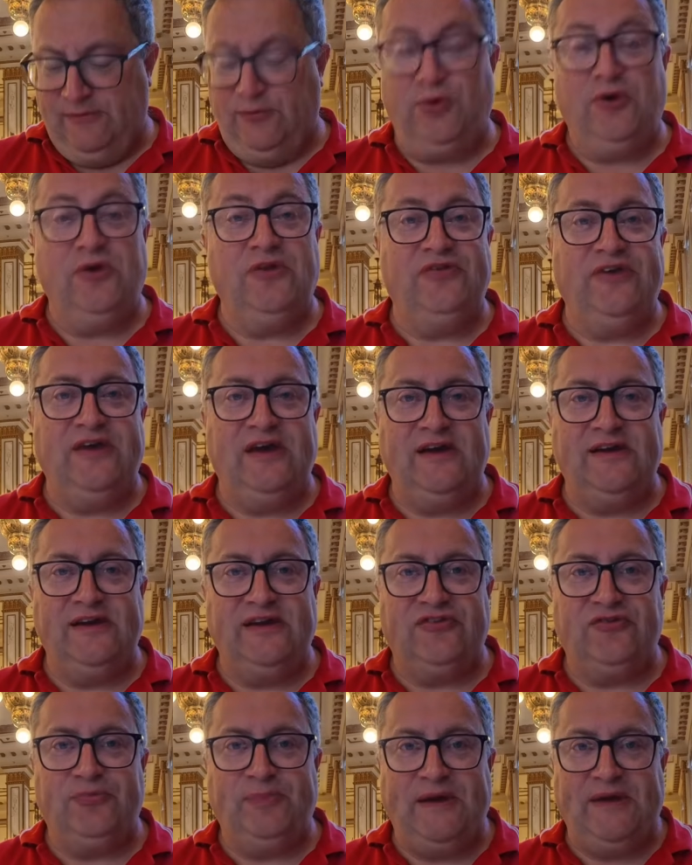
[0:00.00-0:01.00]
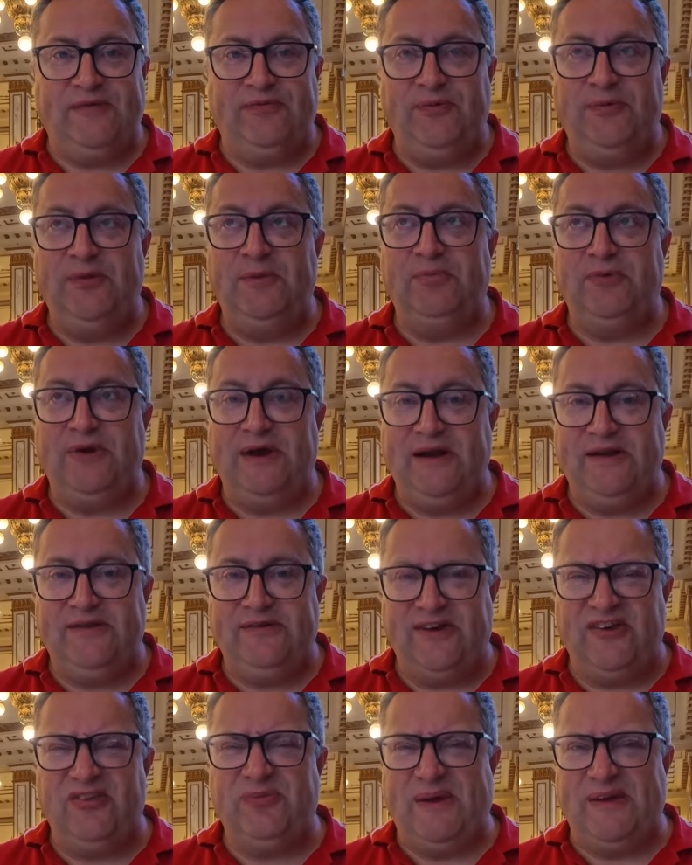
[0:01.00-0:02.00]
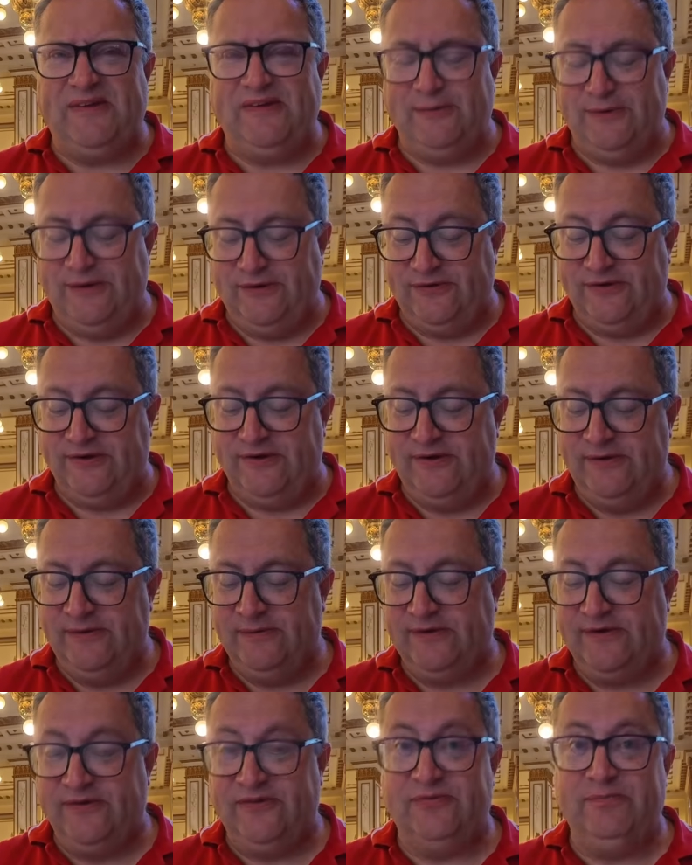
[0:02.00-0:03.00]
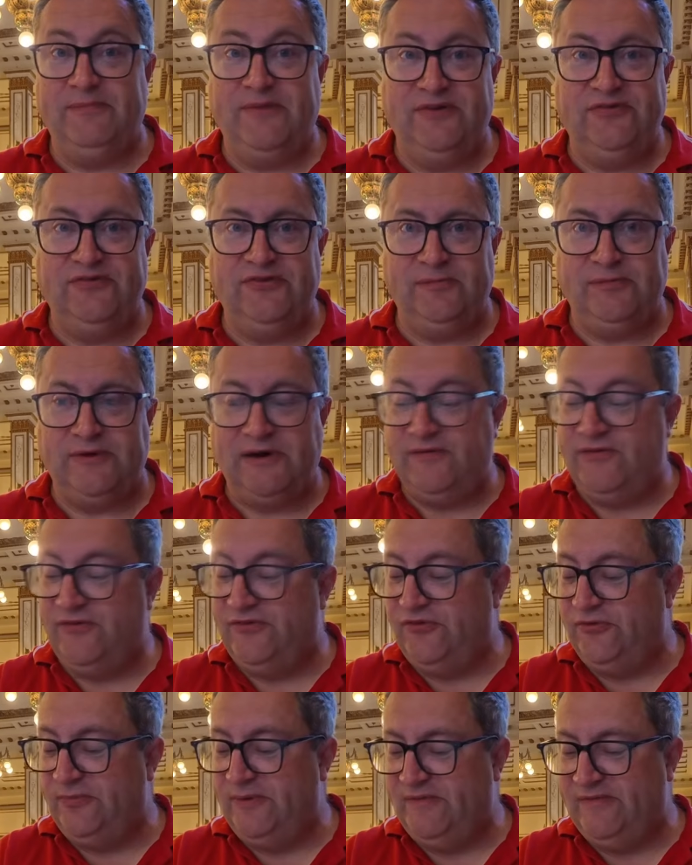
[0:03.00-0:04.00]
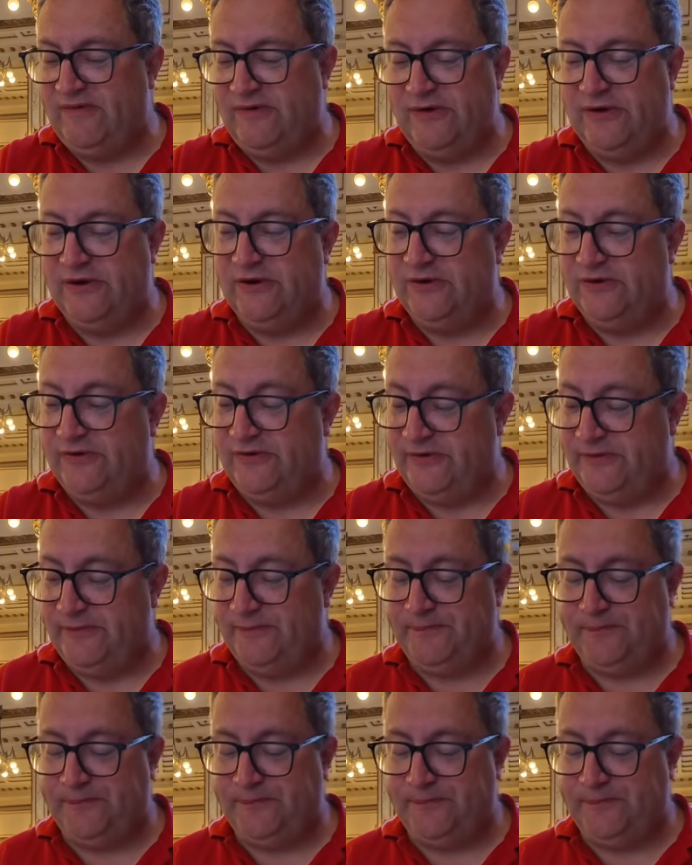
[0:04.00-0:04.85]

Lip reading: quality I'd expect from the brand. I expect it will do, because most of the breakfast has been very good.